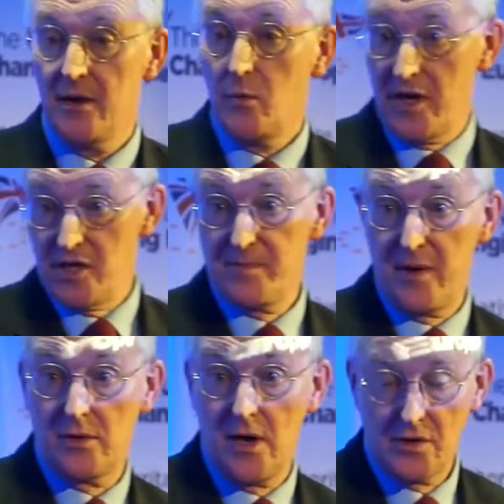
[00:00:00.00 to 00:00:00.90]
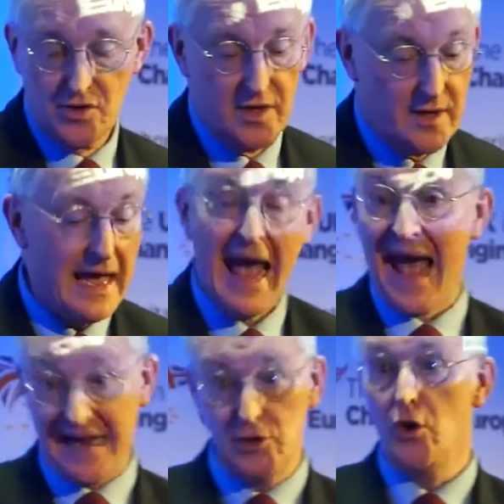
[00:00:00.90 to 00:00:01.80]
when he spoke last year,
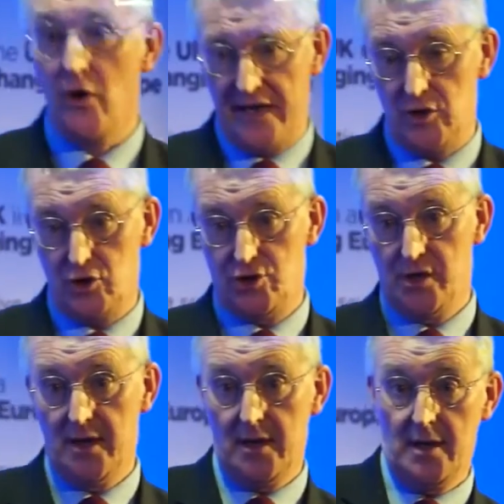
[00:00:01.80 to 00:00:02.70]
acknowledged